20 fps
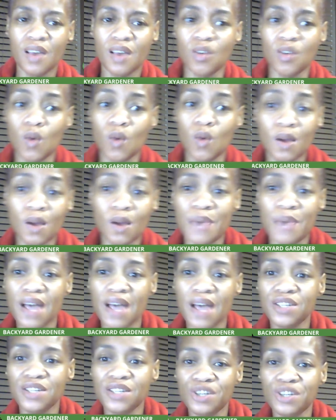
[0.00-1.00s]
or a bag
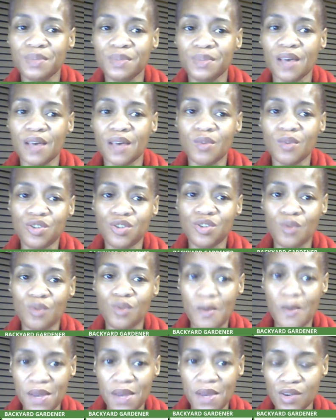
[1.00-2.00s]
of chips, like what you want
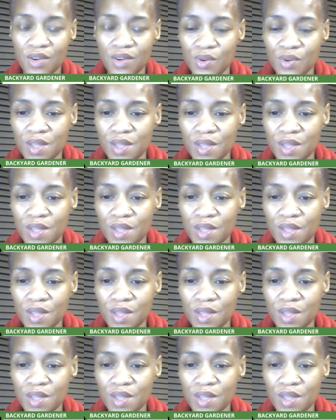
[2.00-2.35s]
me to do with